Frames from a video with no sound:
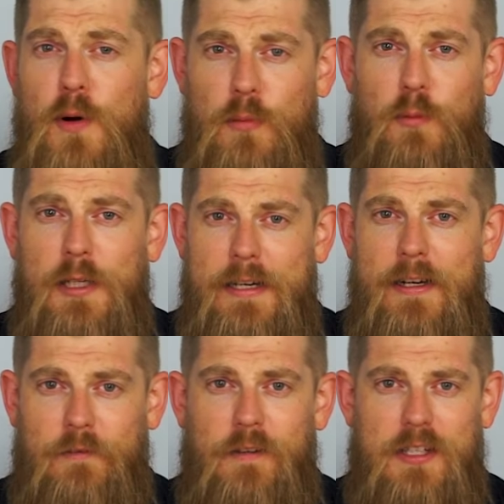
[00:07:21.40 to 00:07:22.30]
probably
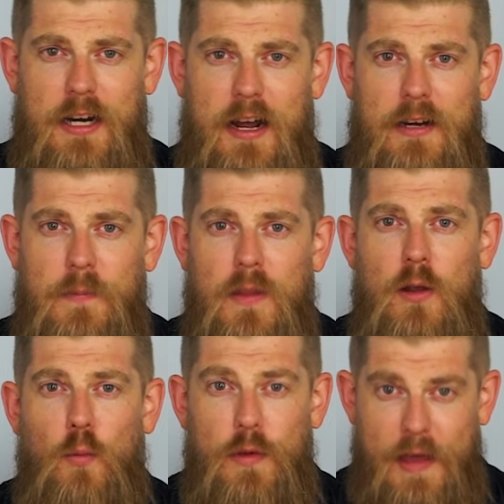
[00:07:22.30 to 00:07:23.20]
enough for today
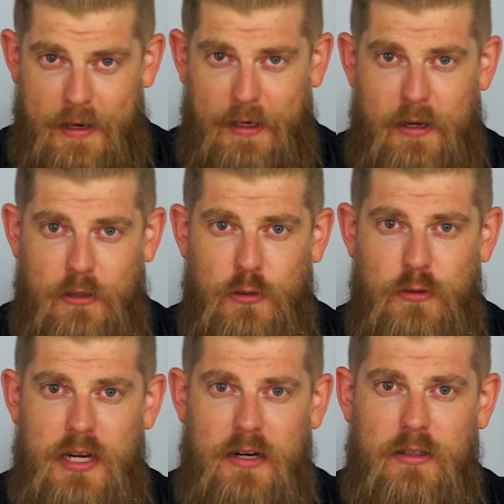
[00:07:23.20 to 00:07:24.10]
without getting too
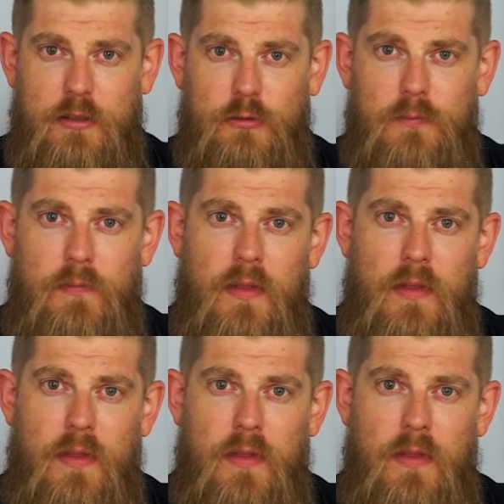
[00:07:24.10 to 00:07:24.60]
technical.